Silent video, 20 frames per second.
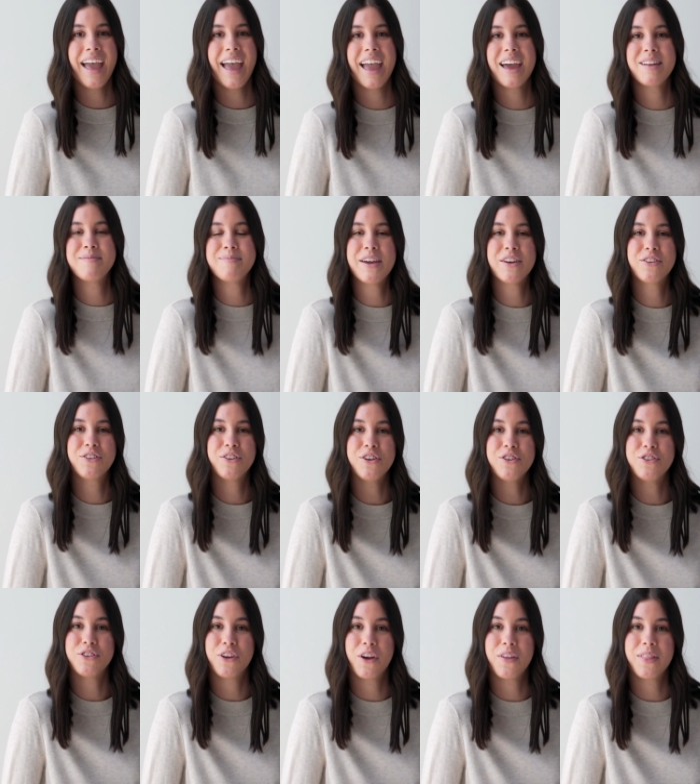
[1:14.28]
And make sure you
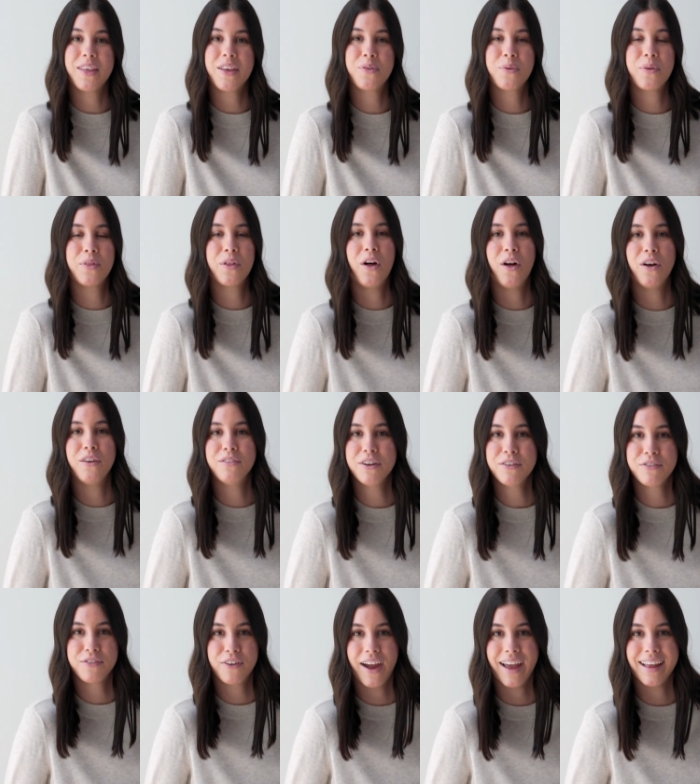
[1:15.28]
share this with all of
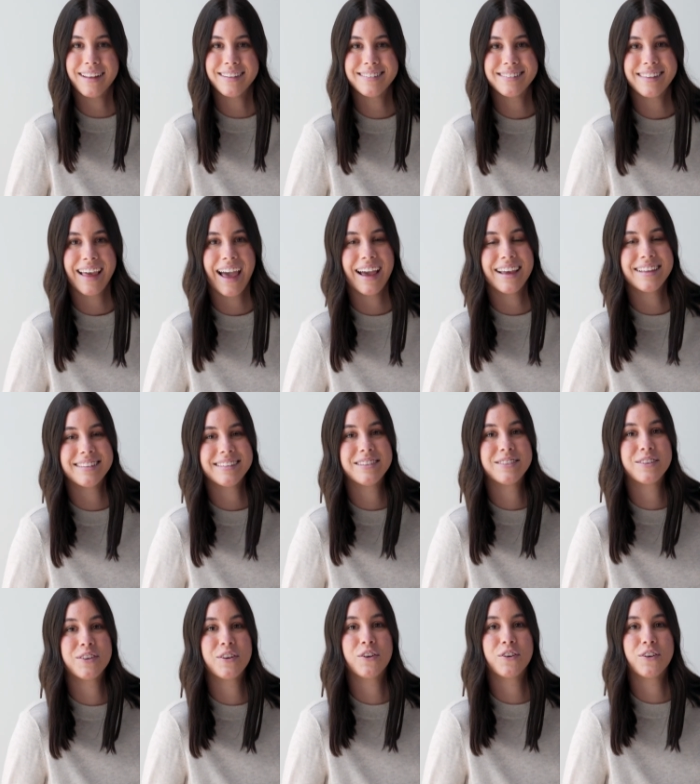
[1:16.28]
your friends, as
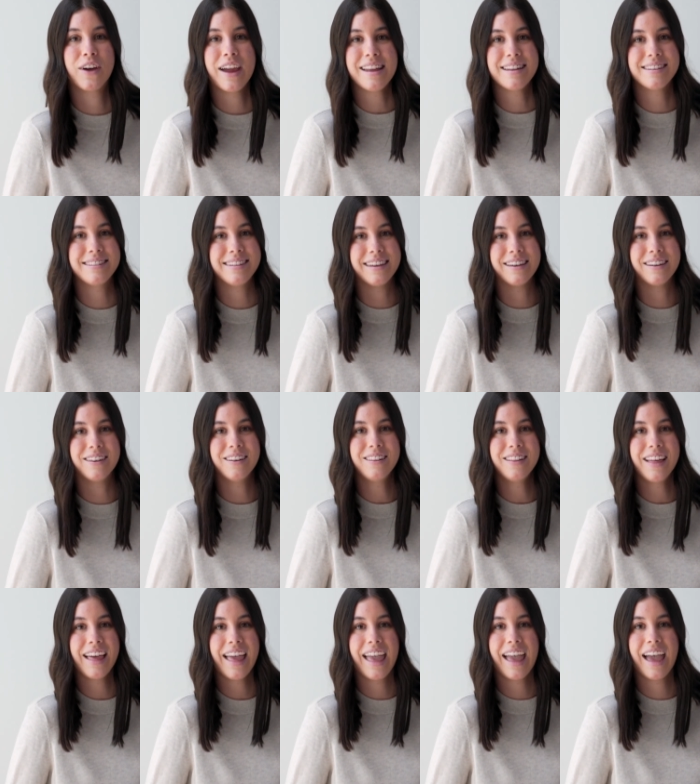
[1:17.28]
it's a great
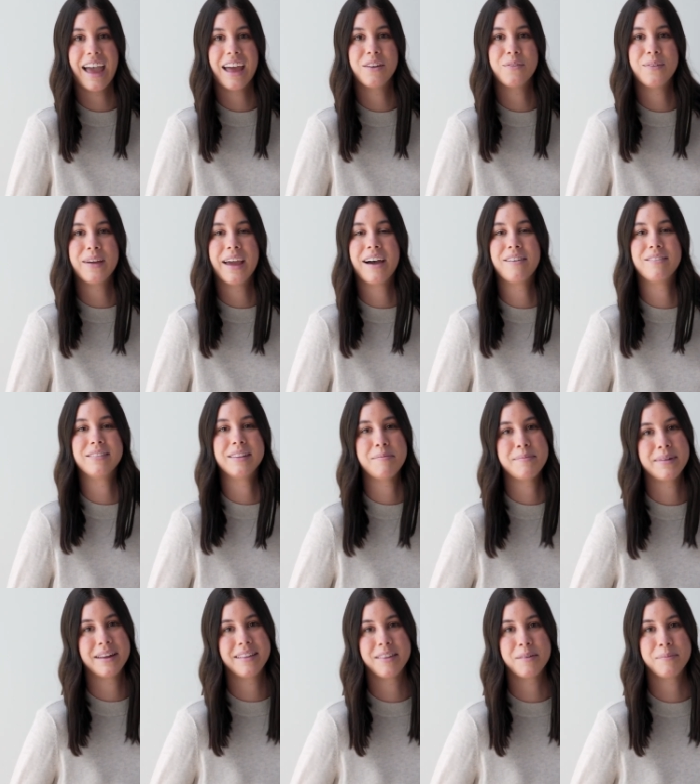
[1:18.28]
deal and we have
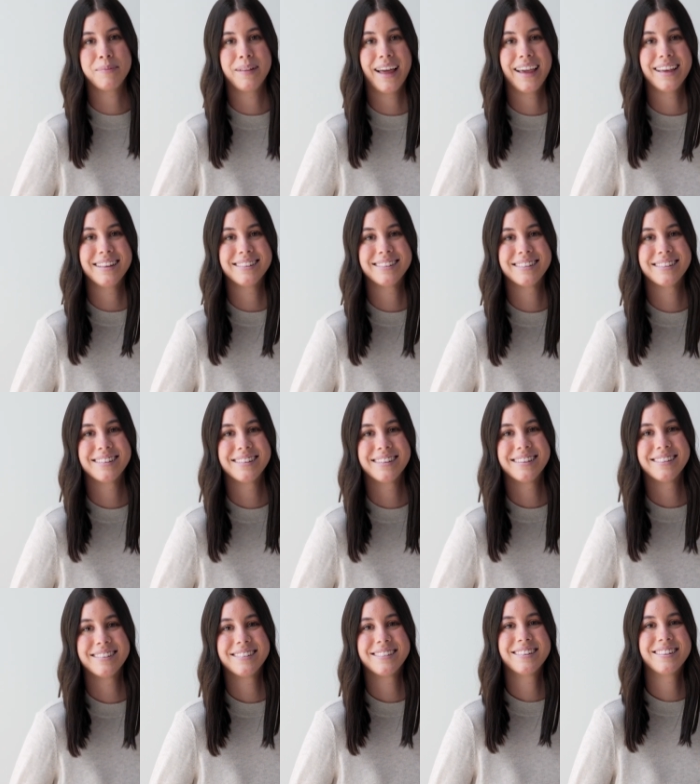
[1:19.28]
limited supplies.
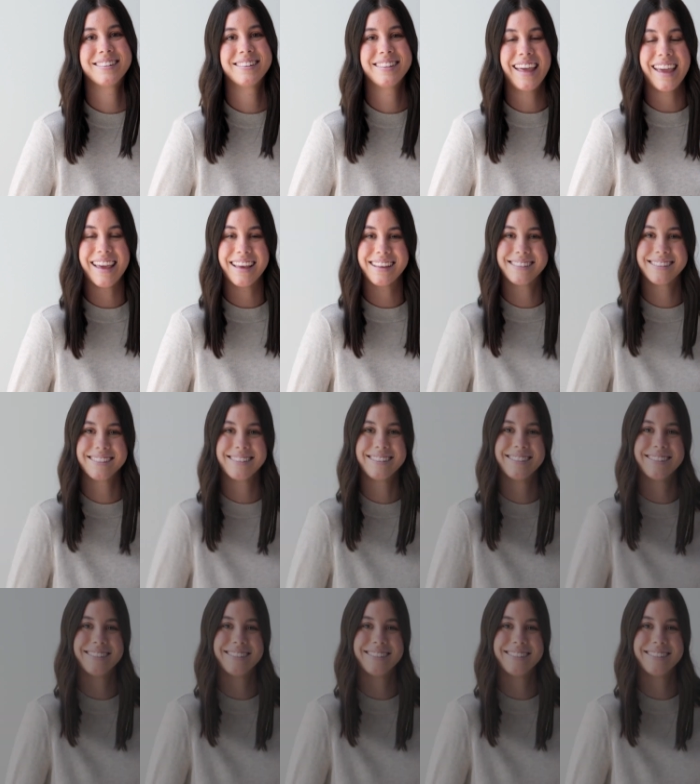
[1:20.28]
Thanks.